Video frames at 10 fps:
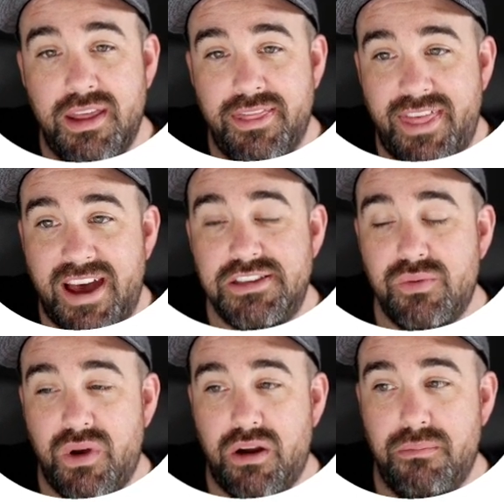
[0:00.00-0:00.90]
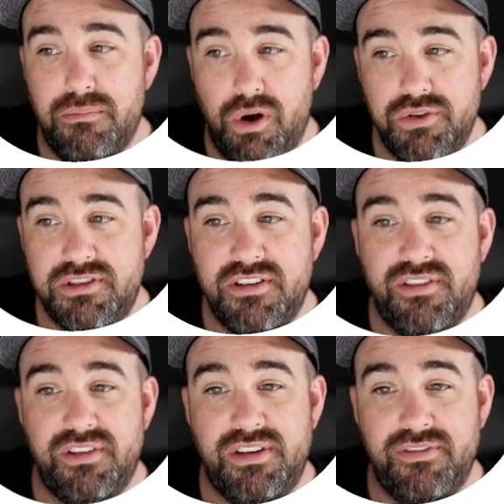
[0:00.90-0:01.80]
that's where most of
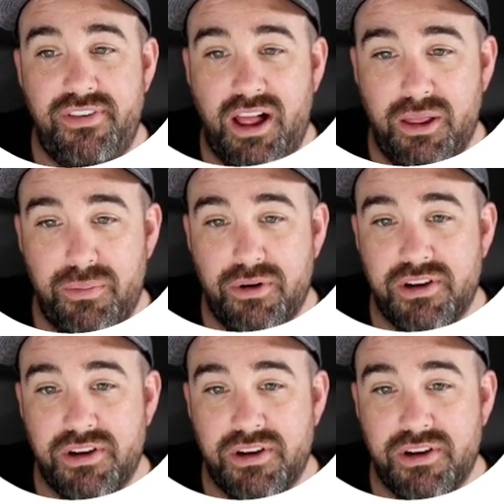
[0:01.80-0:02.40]
the developer